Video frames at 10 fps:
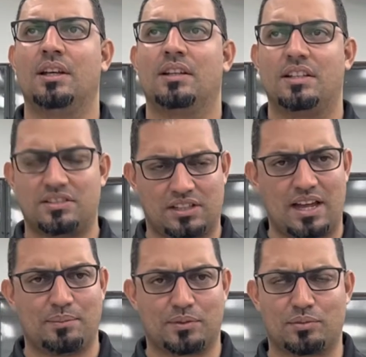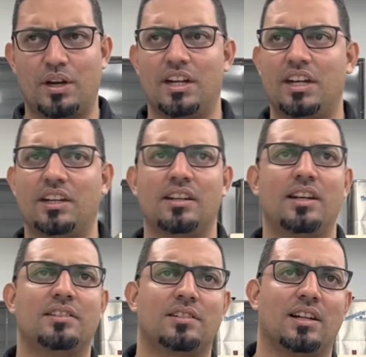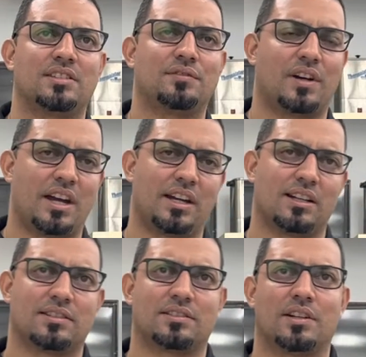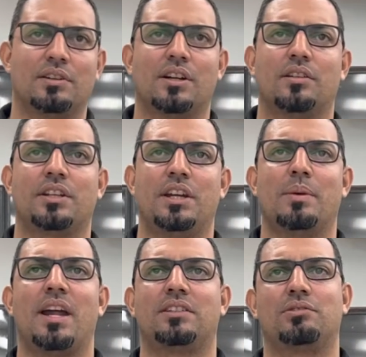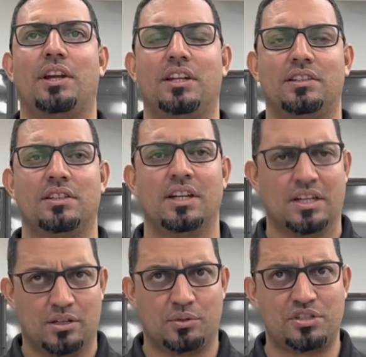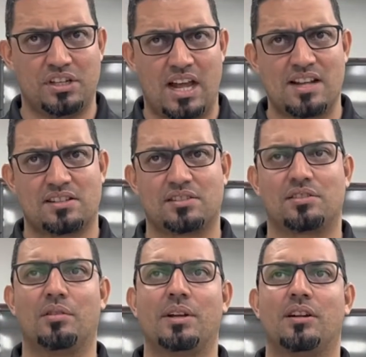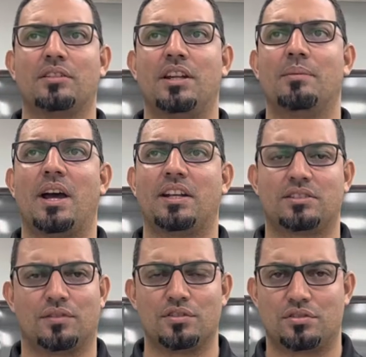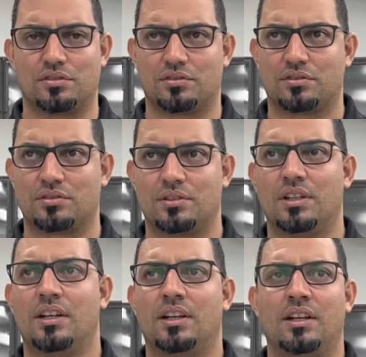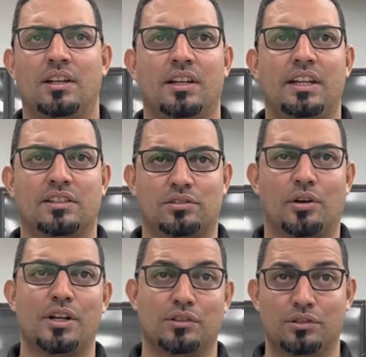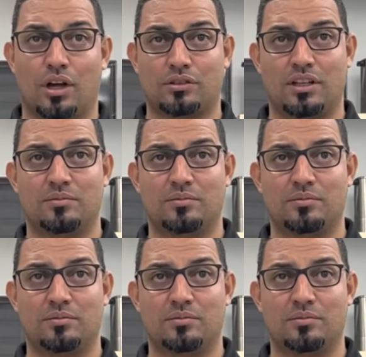This type of training is classified as a cervical kinematic training, which enhances cervical kinematics functions. In a study conducted